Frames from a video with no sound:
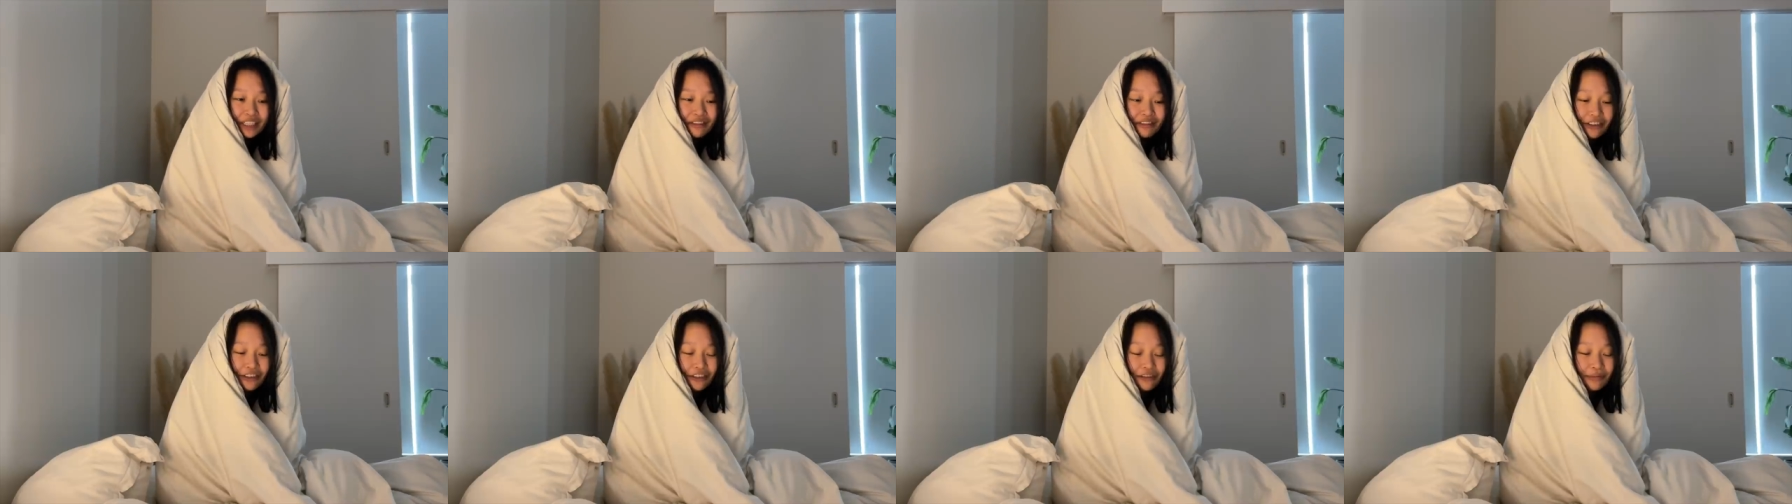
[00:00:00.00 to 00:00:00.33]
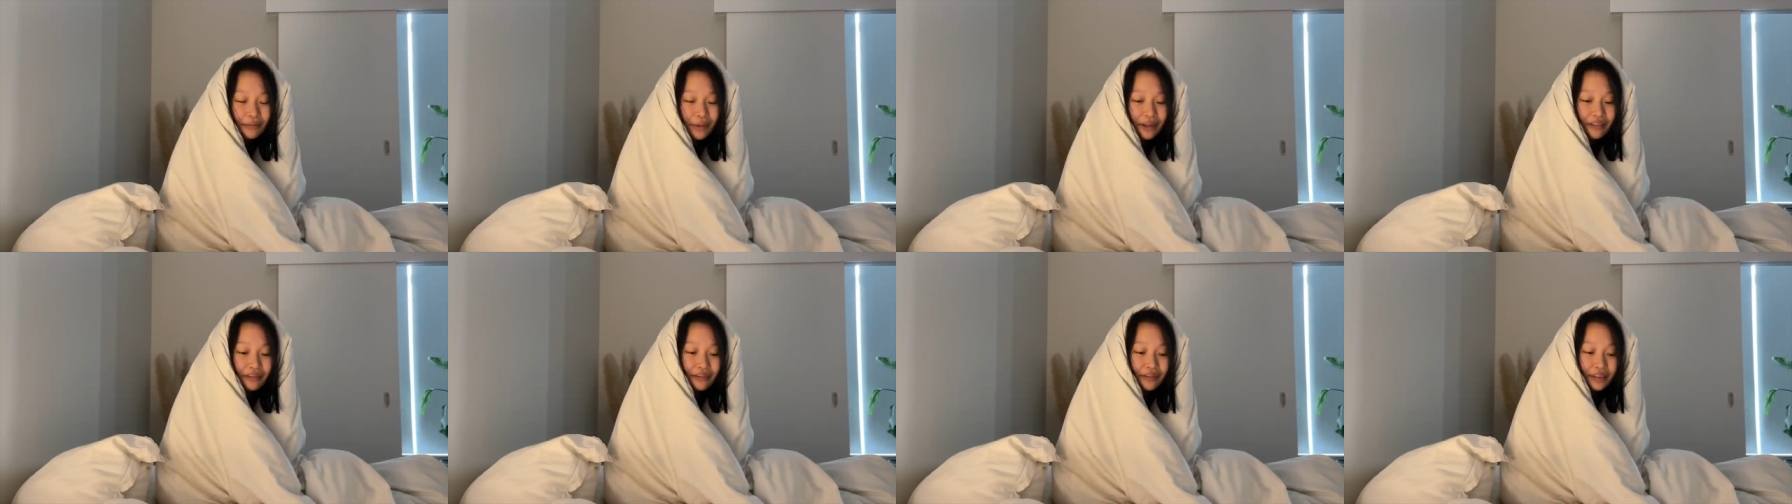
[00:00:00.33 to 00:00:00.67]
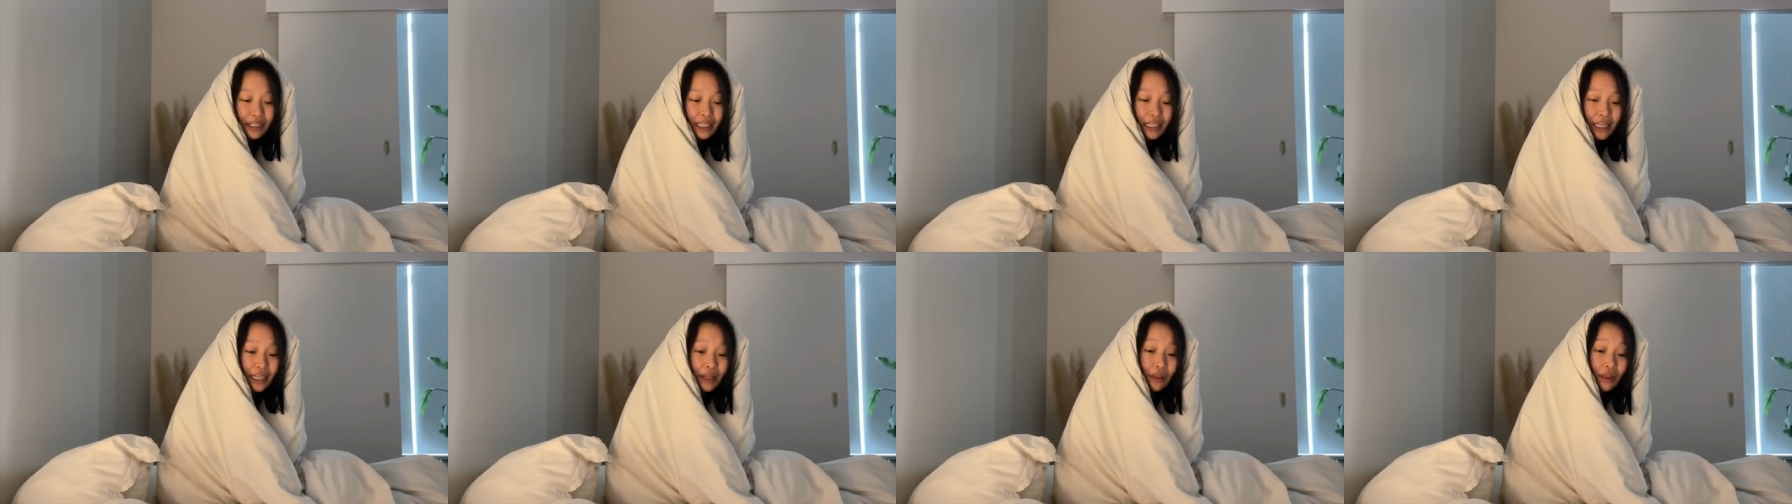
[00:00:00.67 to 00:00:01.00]
if you've been
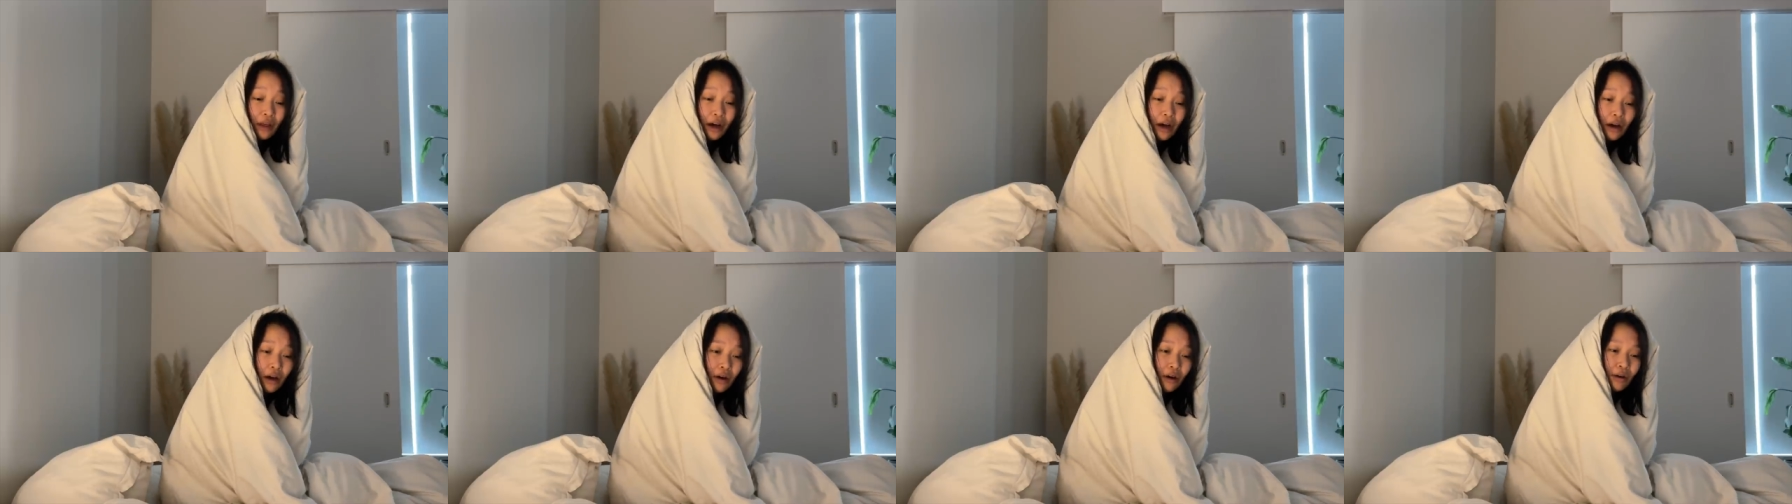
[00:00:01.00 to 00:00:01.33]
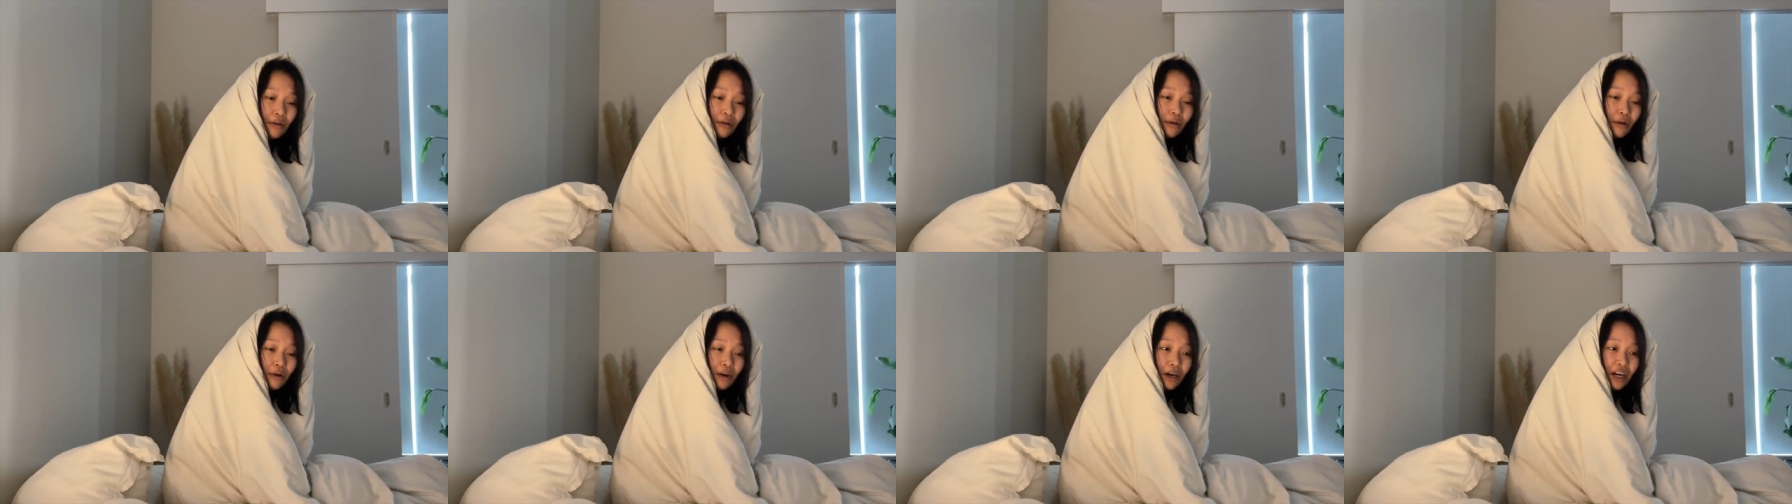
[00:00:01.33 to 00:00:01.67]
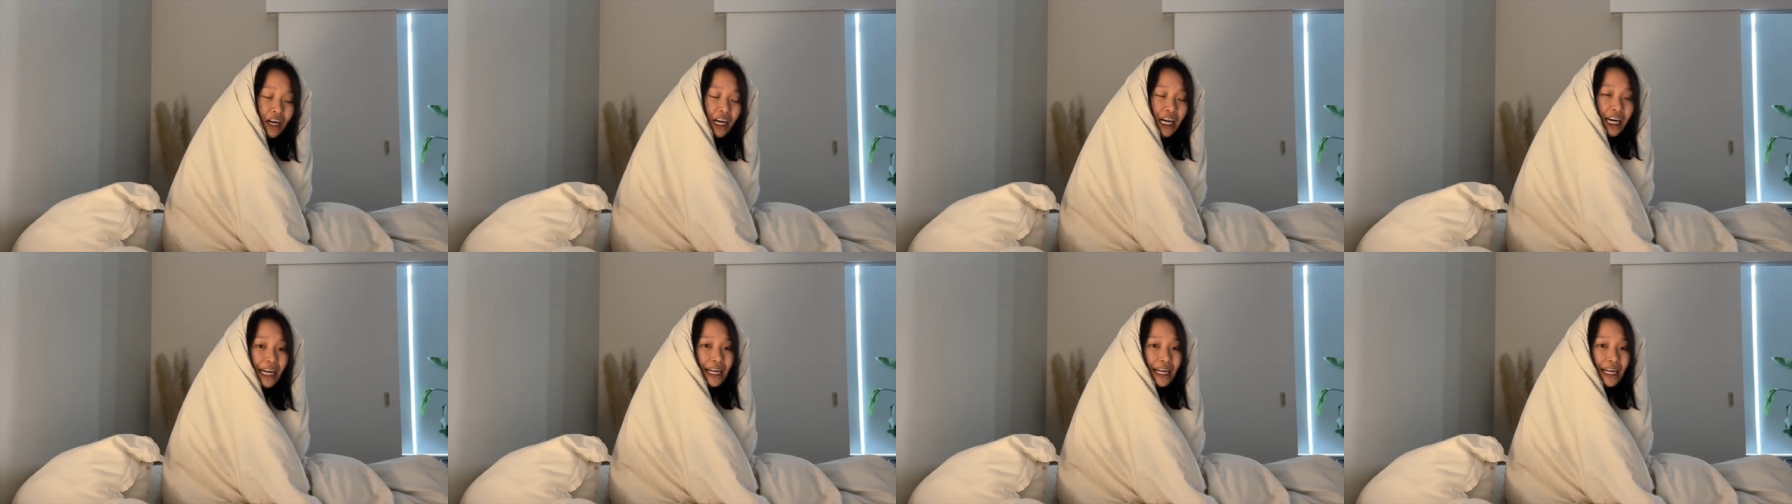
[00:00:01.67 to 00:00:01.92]
feeling low or